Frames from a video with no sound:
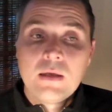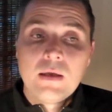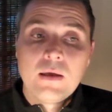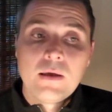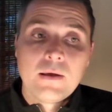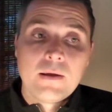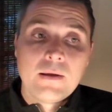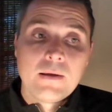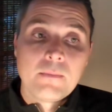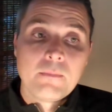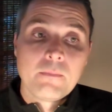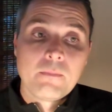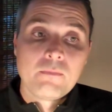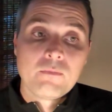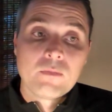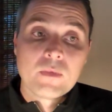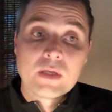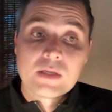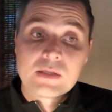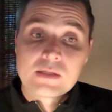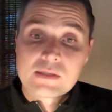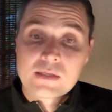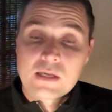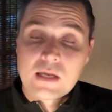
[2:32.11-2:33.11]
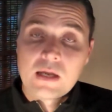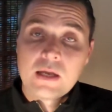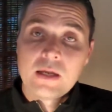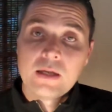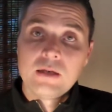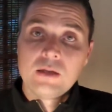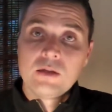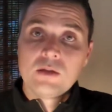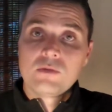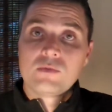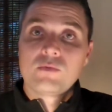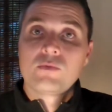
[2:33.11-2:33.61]
um,
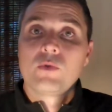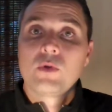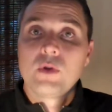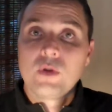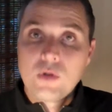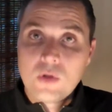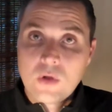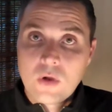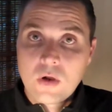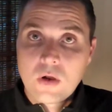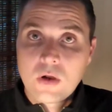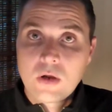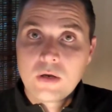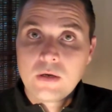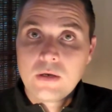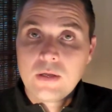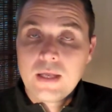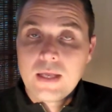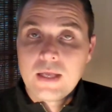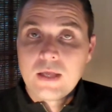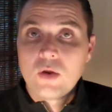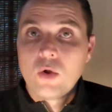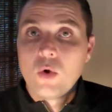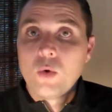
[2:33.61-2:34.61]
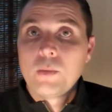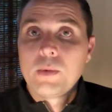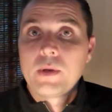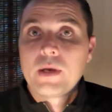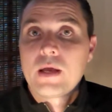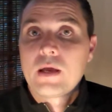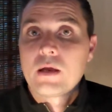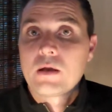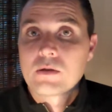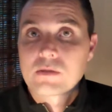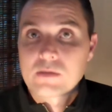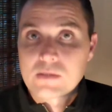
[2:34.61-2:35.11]
sign in the front yard, and open
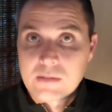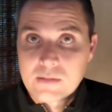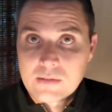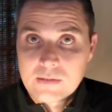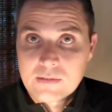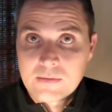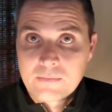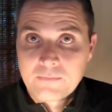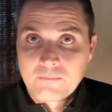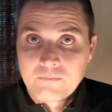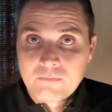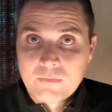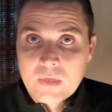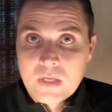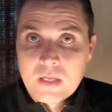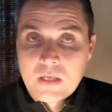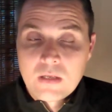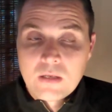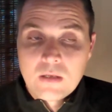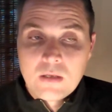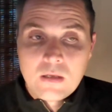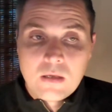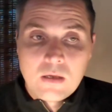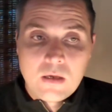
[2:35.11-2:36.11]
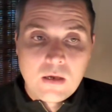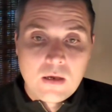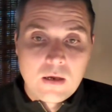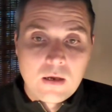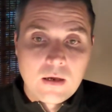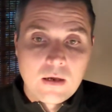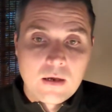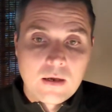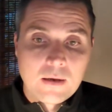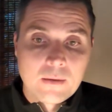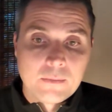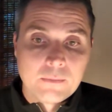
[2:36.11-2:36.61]
houses.
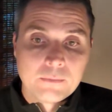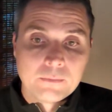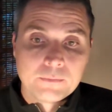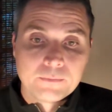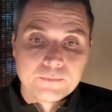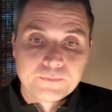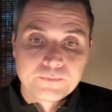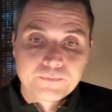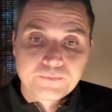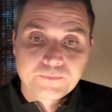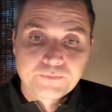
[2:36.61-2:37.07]
Um,